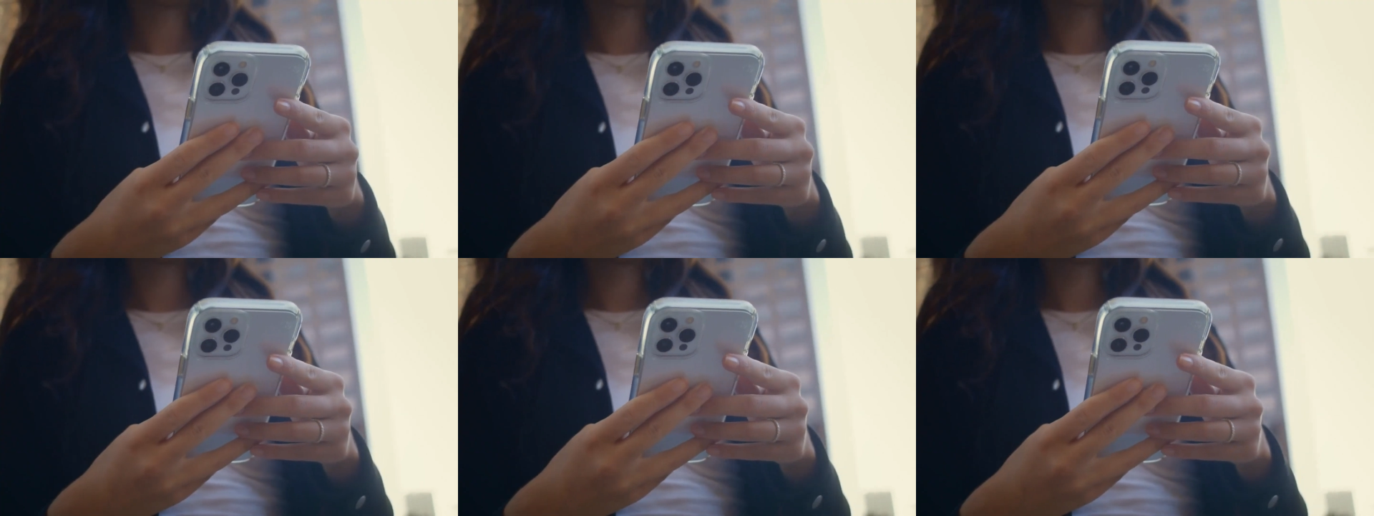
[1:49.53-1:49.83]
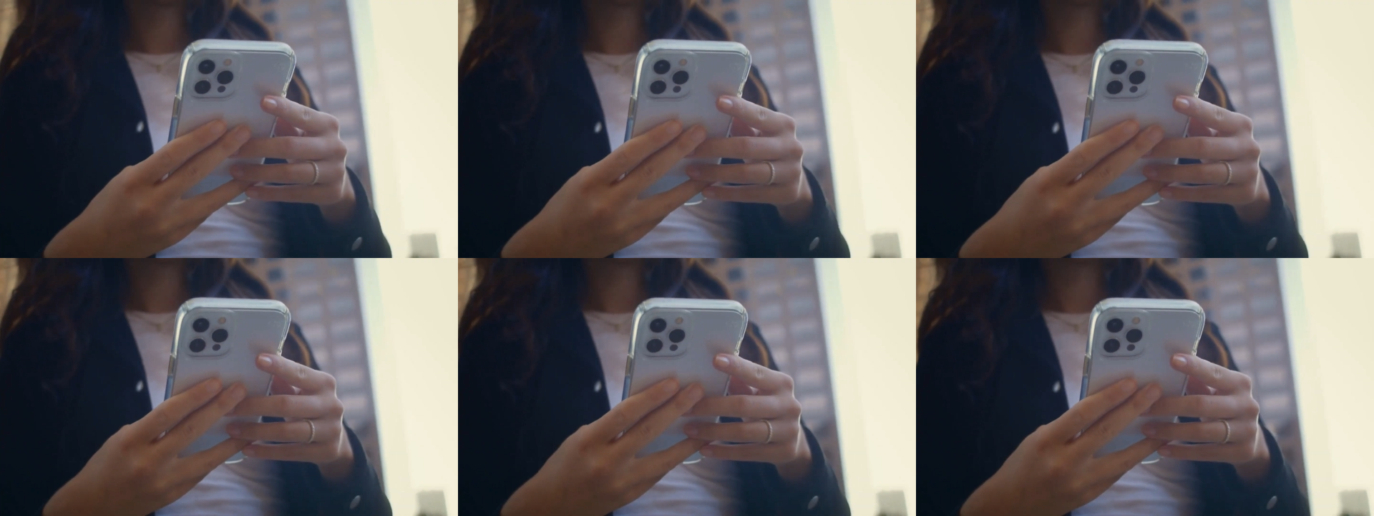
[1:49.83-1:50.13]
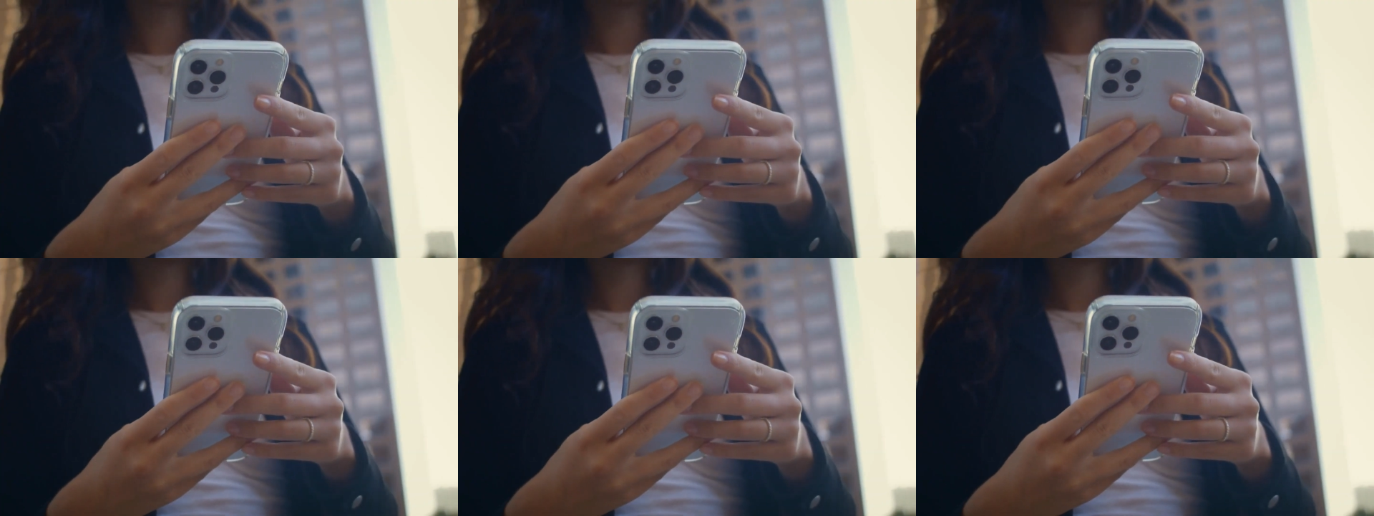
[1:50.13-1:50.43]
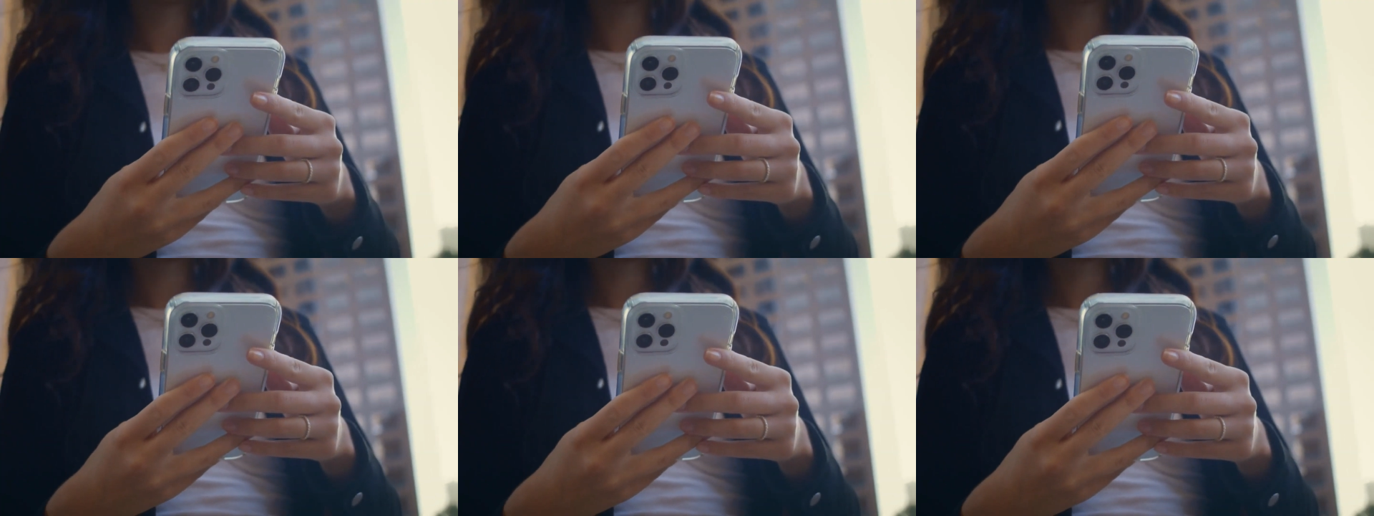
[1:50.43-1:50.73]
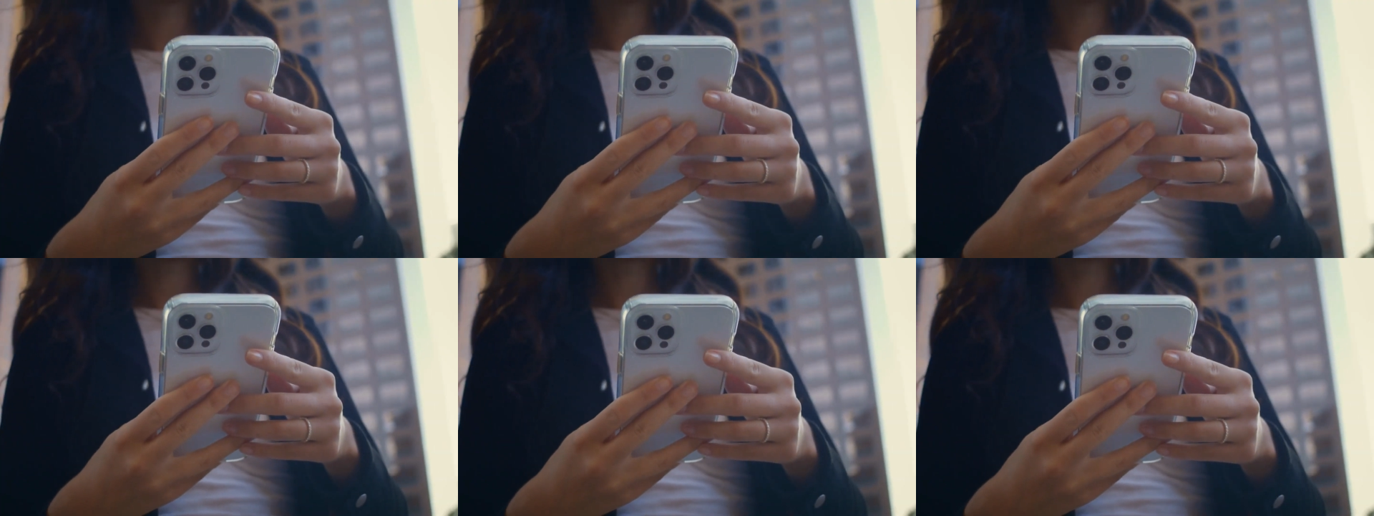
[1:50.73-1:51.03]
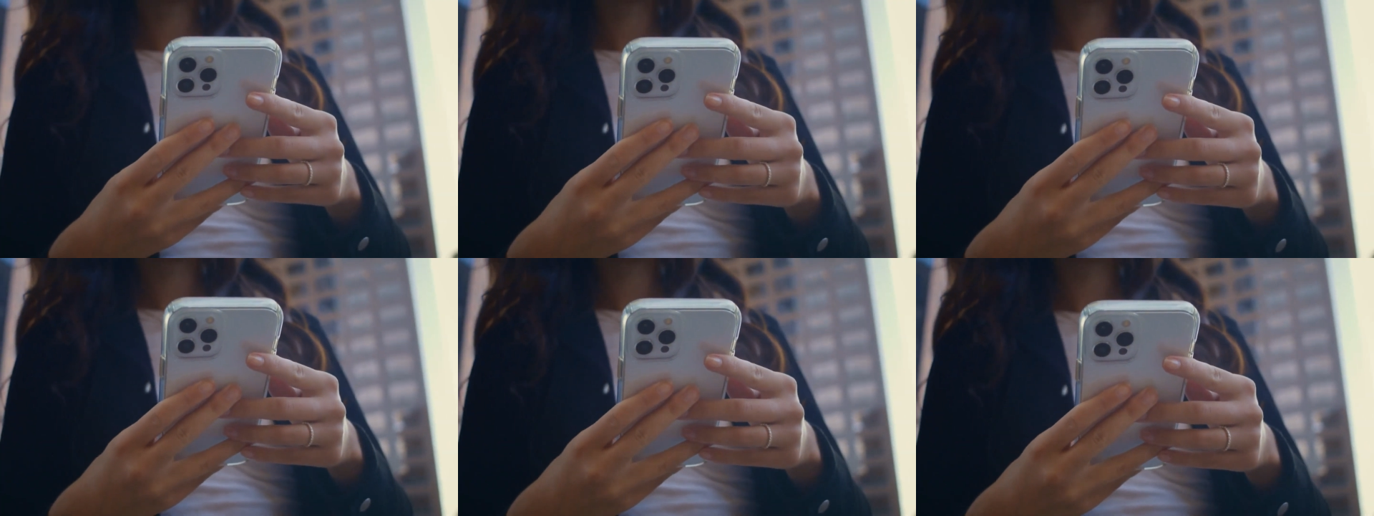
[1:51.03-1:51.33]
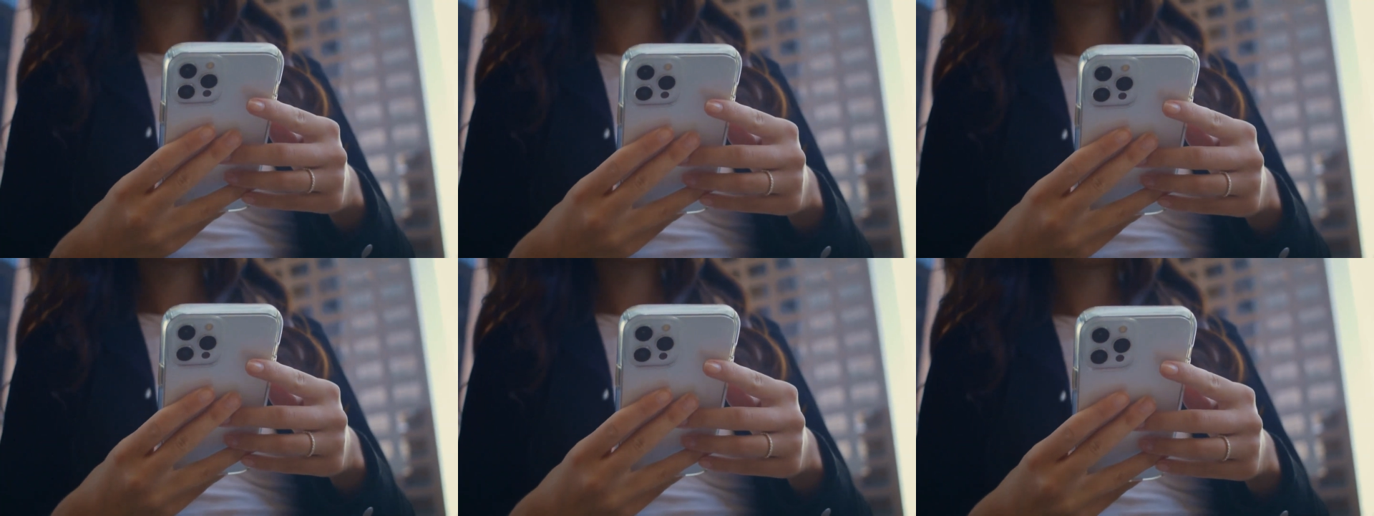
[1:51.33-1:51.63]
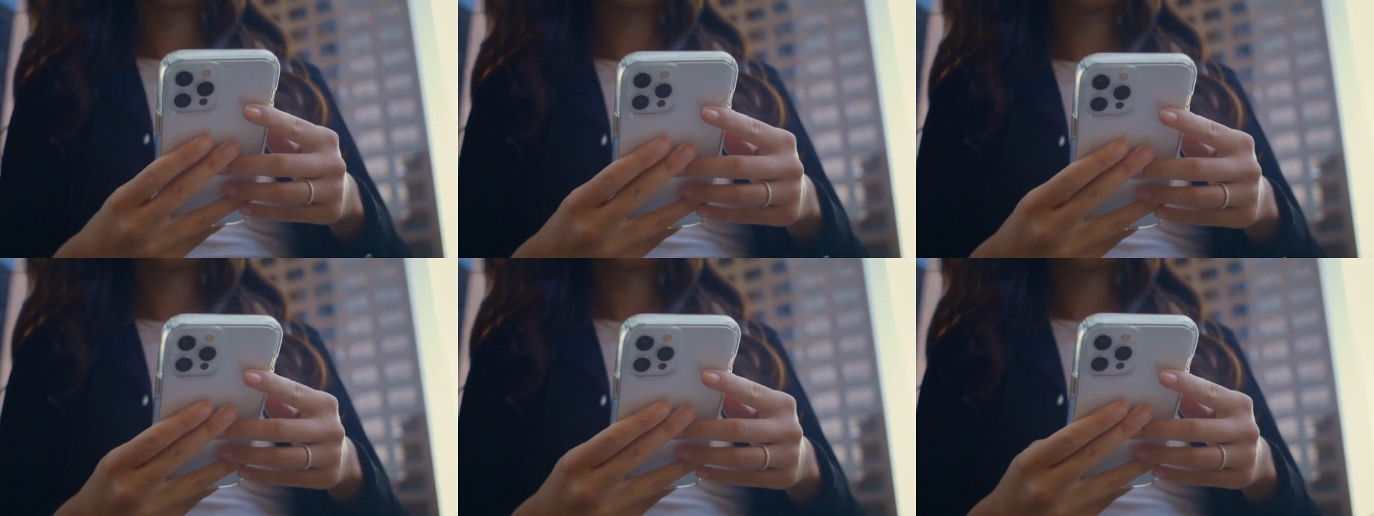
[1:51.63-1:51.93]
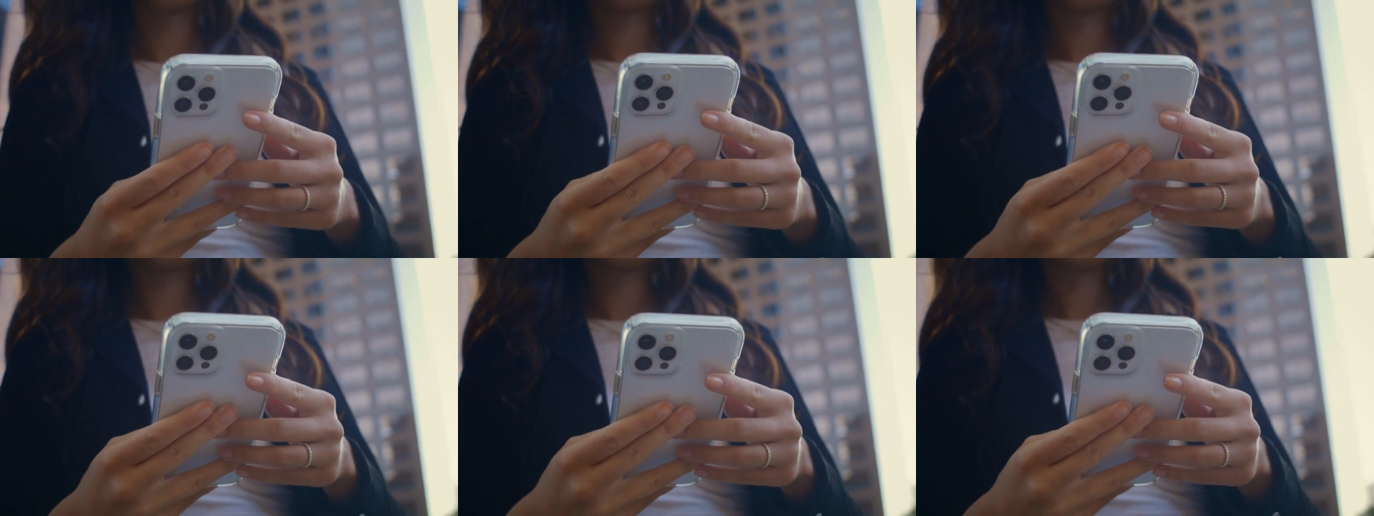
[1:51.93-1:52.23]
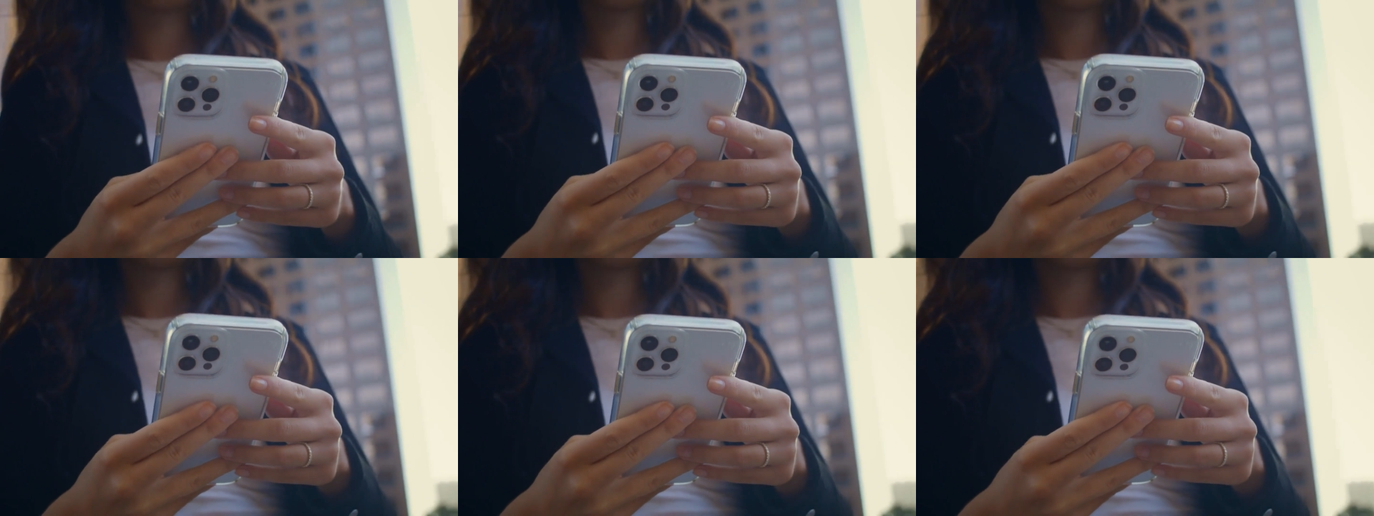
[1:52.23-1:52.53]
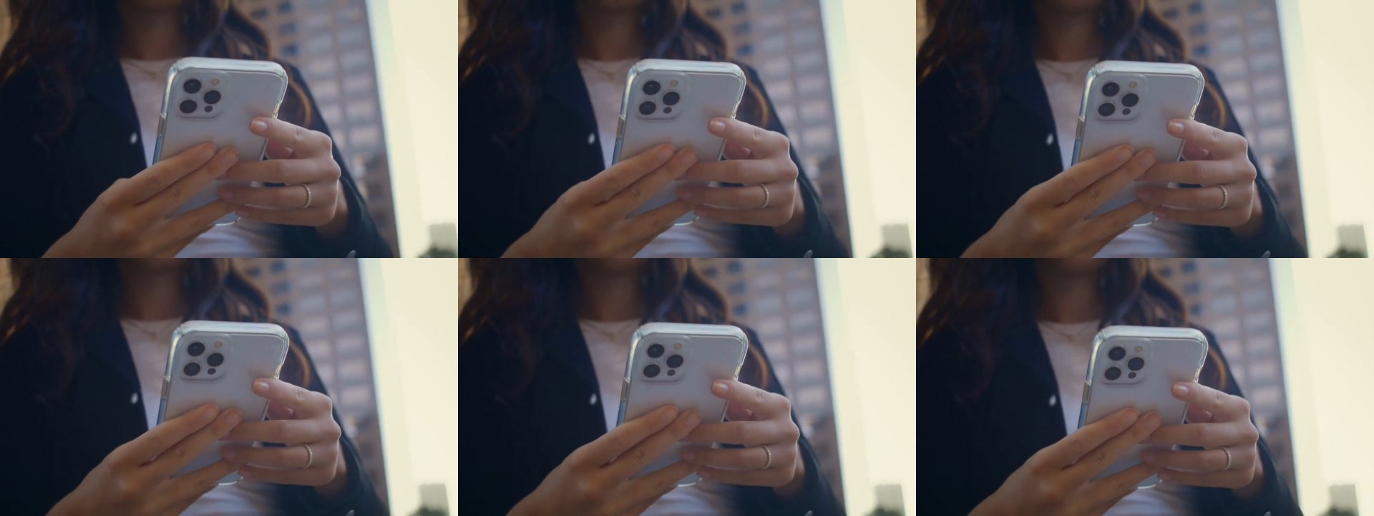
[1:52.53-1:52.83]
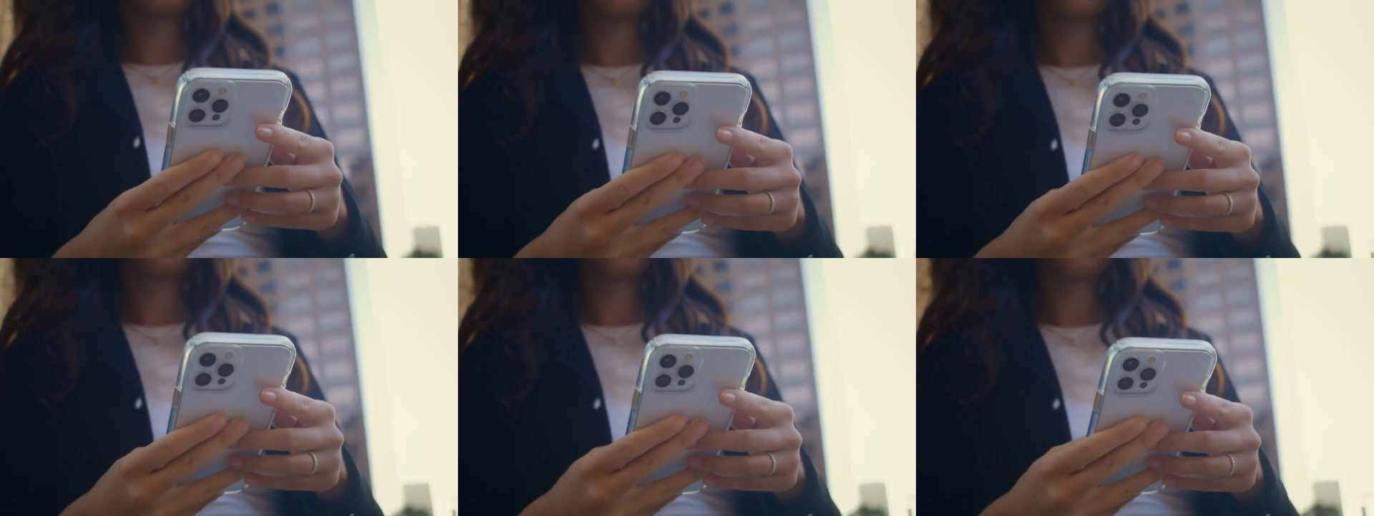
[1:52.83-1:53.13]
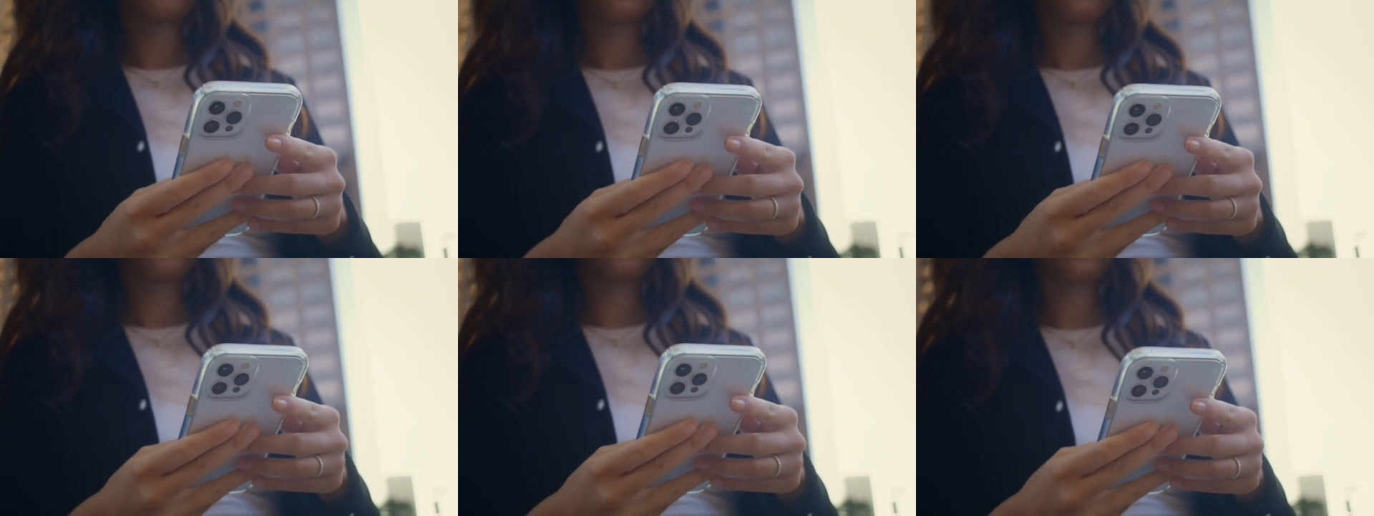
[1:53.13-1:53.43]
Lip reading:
(no speaker visible)